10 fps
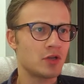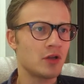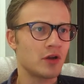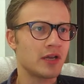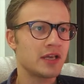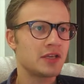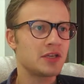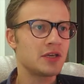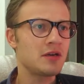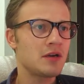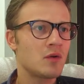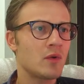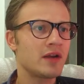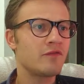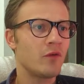Look, here
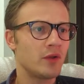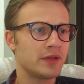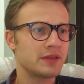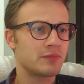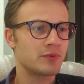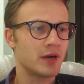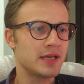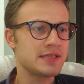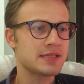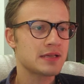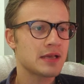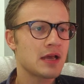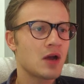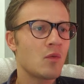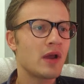we are falling in the price.
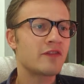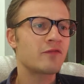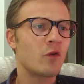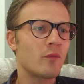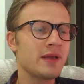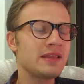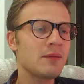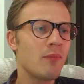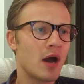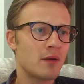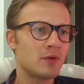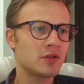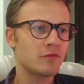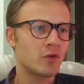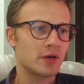We are forming the bottom
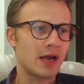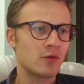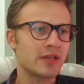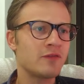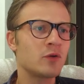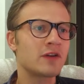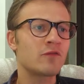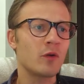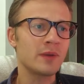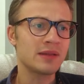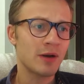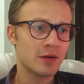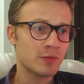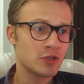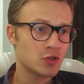on the 4 hourly. We are forming the
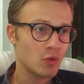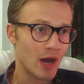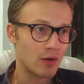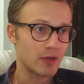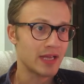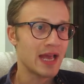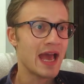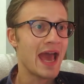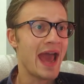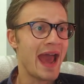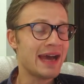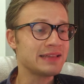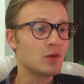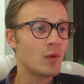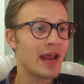bottom on the 2 hourly.
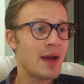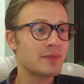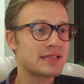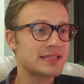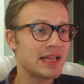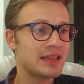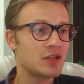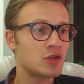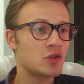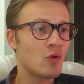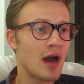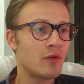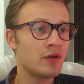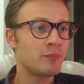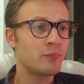And what happens then? The 2
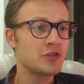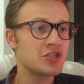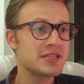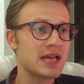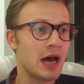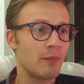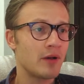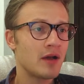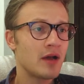hourly pushes up.